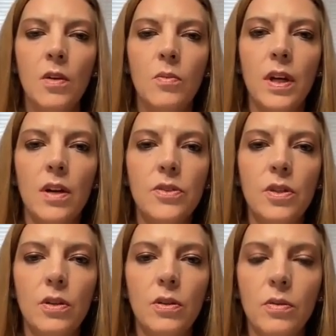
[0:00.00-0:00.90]
We
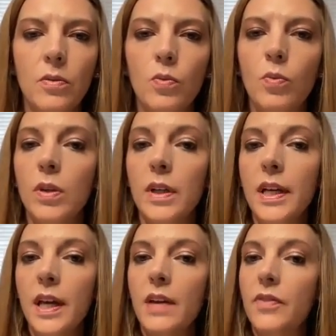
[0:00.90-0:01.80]
also
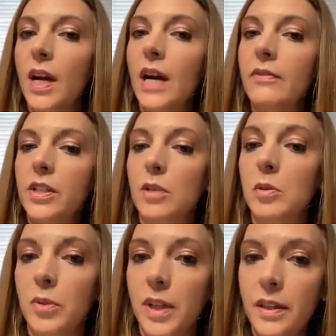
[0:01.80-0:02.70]
worry if they're having
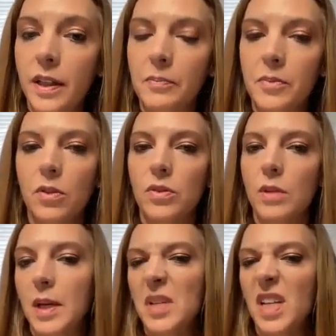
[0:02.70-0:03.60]
trouble breathing. So
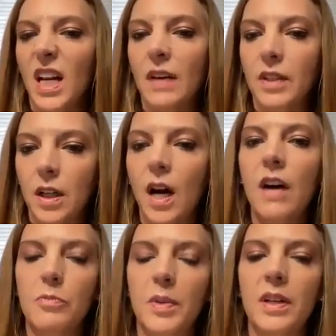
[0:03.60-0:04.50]
sometimes they can have a
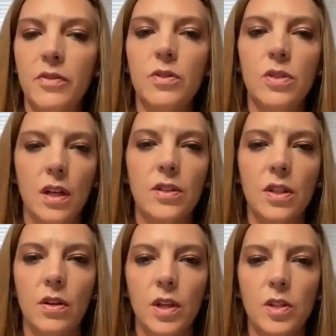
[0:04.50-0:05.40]
cough, but if you start to
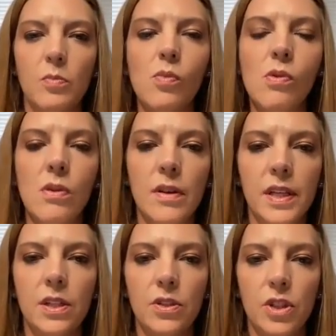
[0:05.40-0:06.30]
notice more
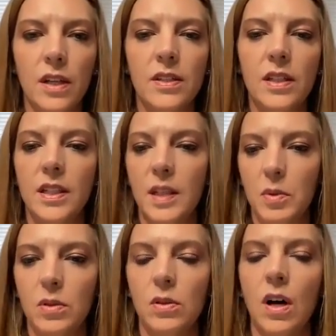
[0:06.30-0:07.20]
than just a
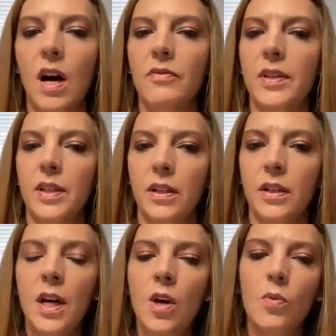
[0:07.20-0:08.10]
typical cough and they're
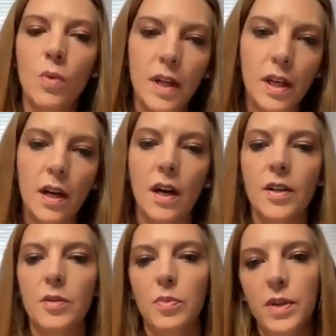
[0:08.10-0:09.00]
working hard
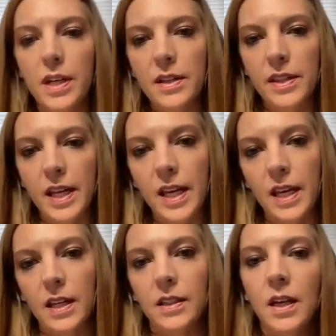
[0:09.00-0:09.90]
to breathe, they
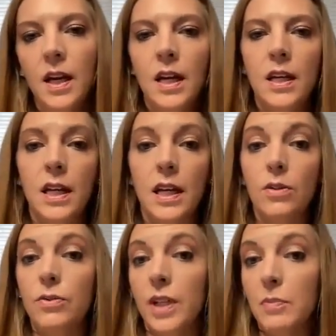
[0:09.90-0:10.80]
can't eat
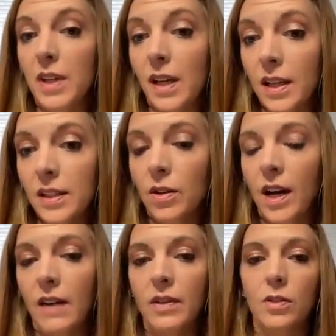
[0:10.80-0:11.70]
or drink because they're
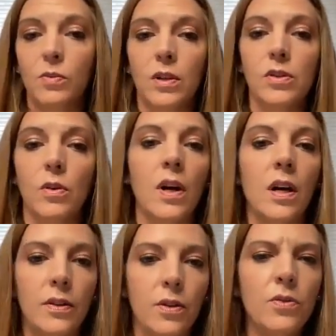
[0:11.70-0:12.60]
having to work so
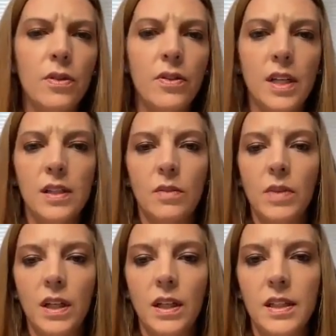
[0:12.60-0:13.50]
hard, those are things that
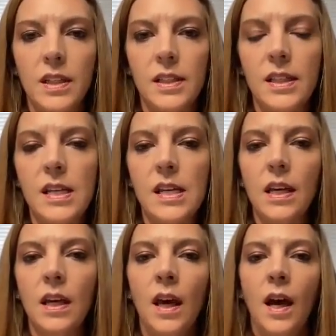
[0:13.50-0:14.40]
we need to
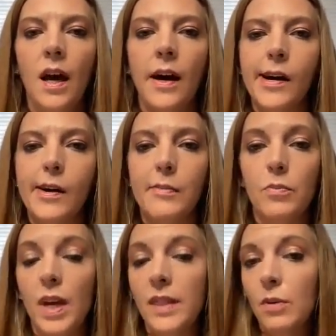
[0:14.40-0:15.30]
see.
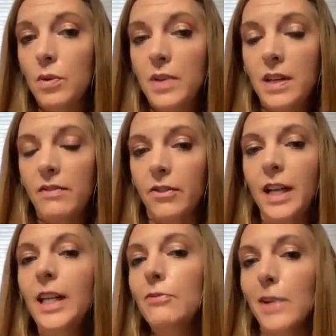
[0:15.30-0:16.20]
And that would be for
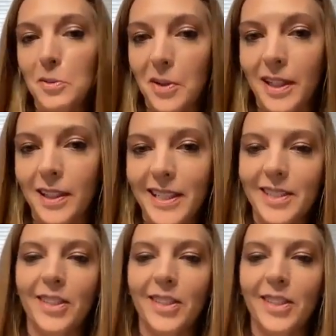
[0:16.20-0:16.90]
any respiratory illness.